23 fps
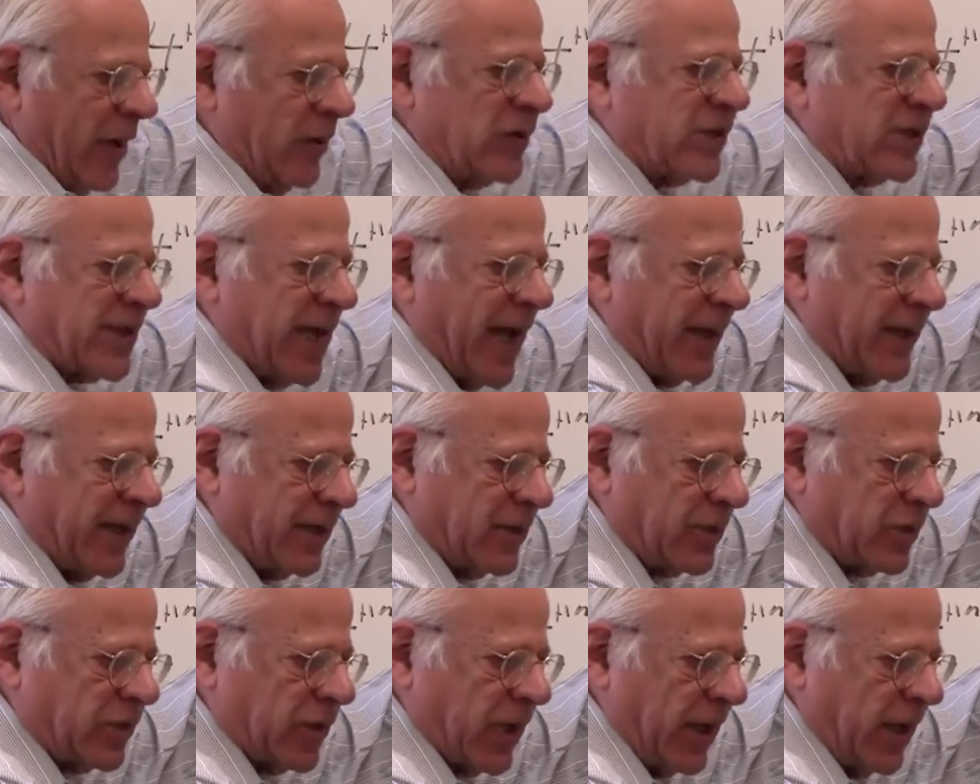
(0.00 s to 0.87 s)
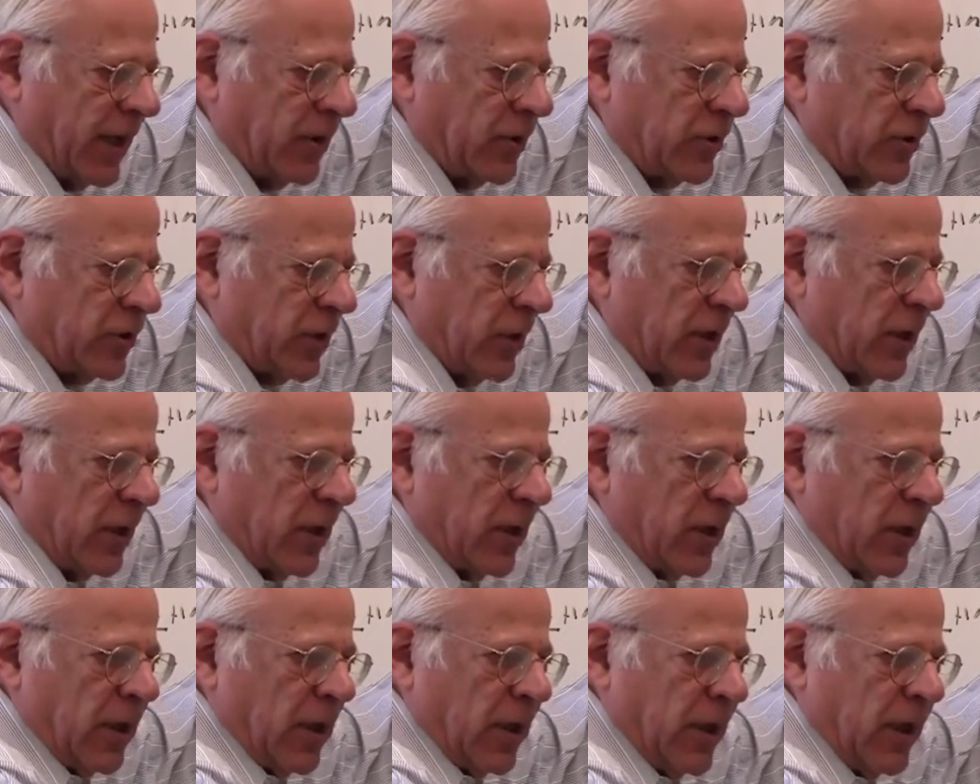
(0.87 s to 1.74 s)
outside exchange
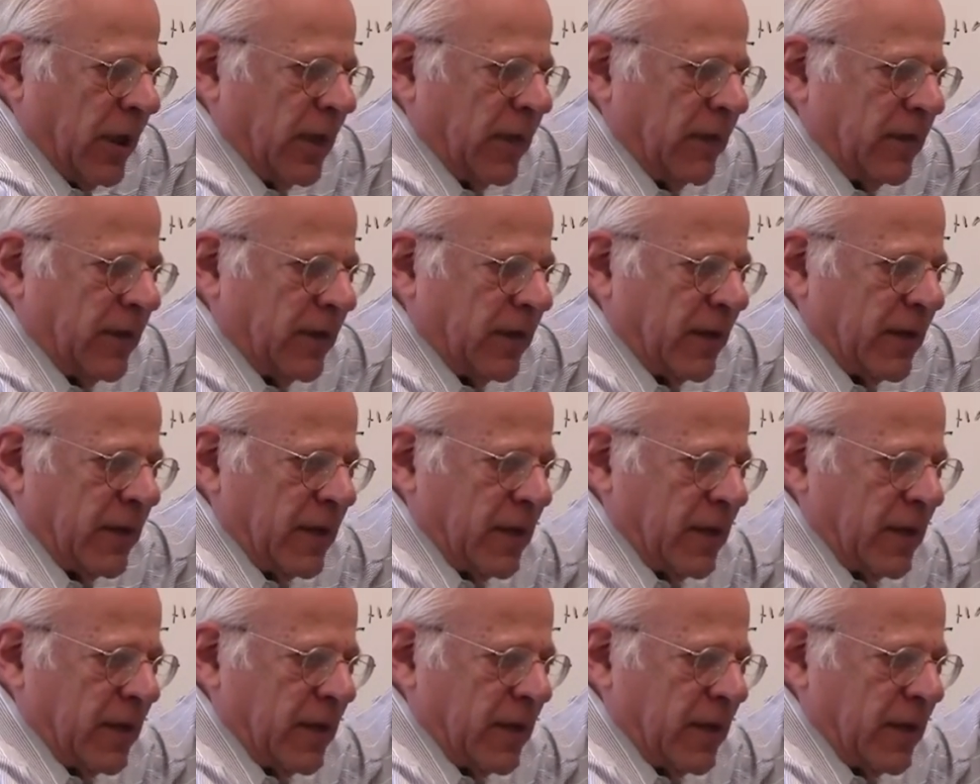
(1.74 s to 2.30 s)
in